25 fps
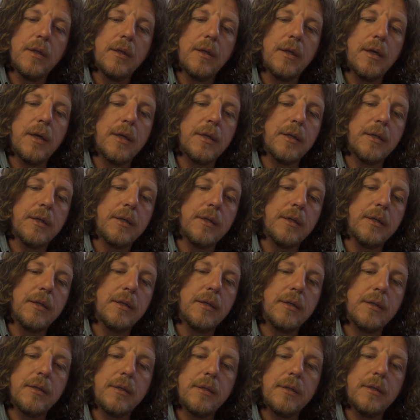And he
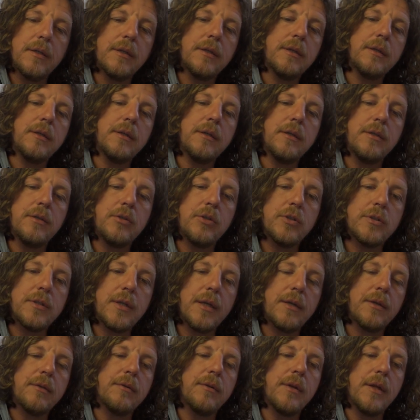just
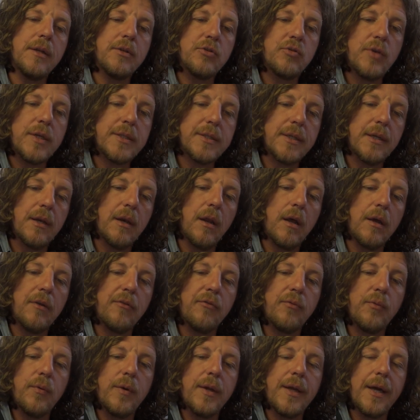had an interest in
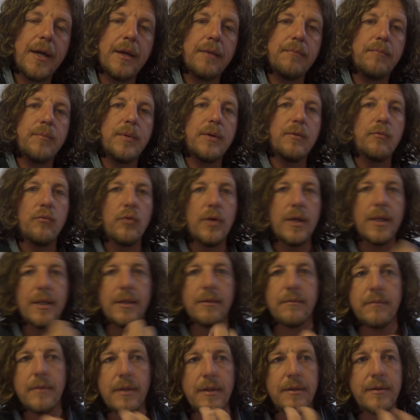life where he had to be
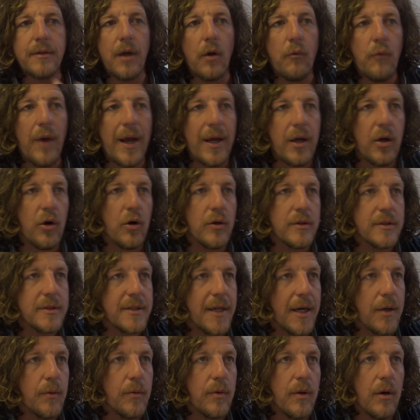really in direct
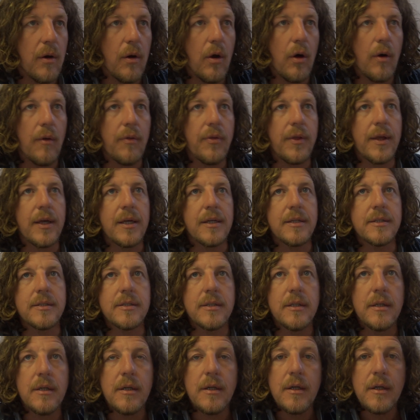contact with a lot of
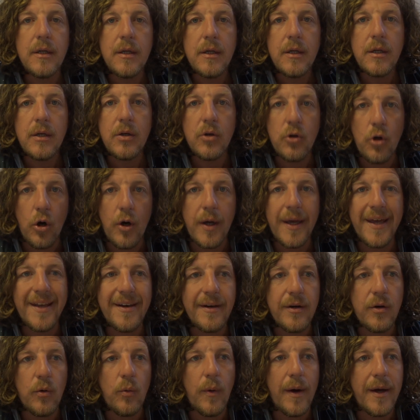things, not
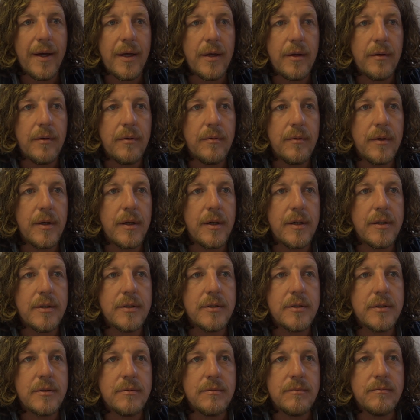hidden away in
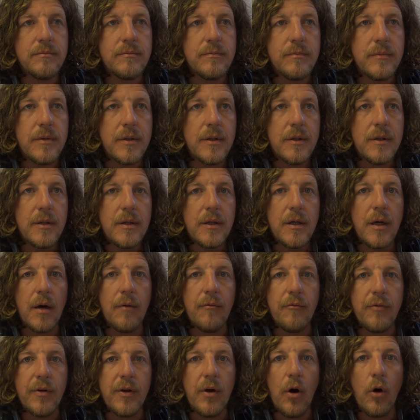his
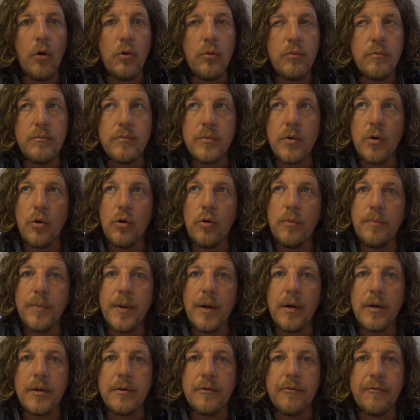comfy home or
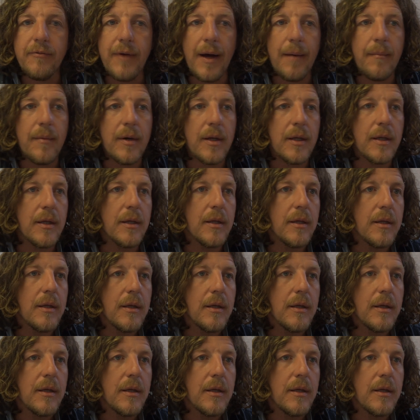behind family